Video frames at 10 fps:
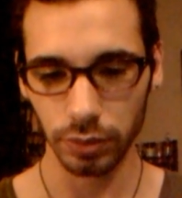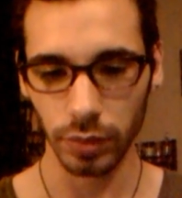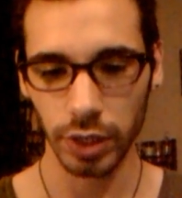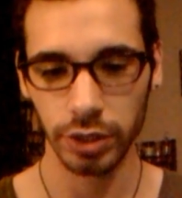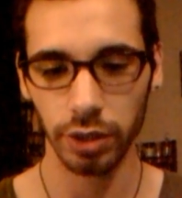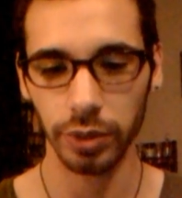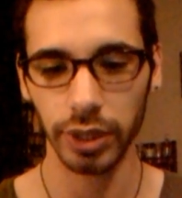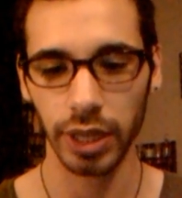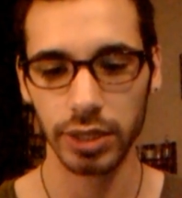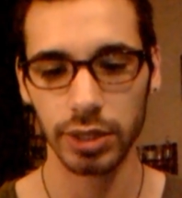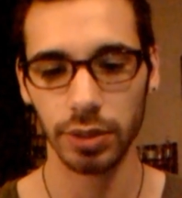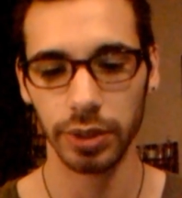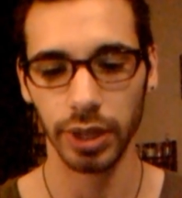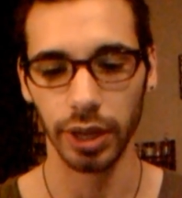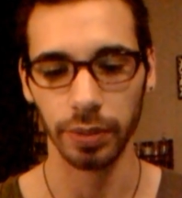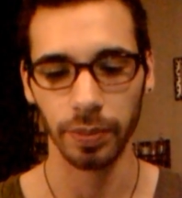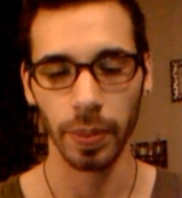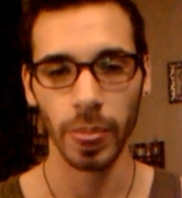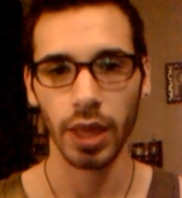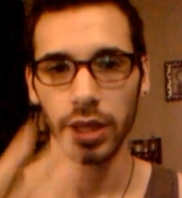So it really has to do with that.
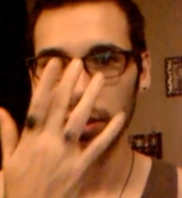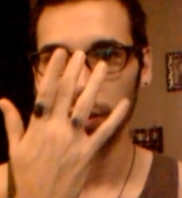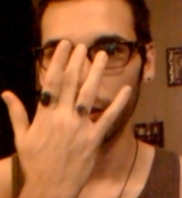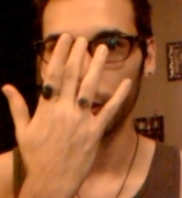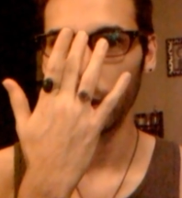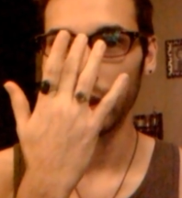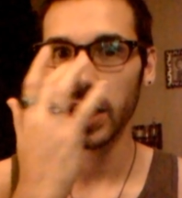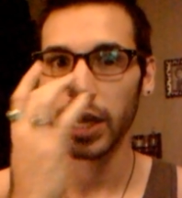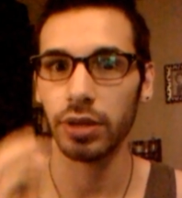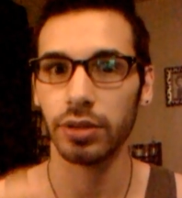So if you want to channel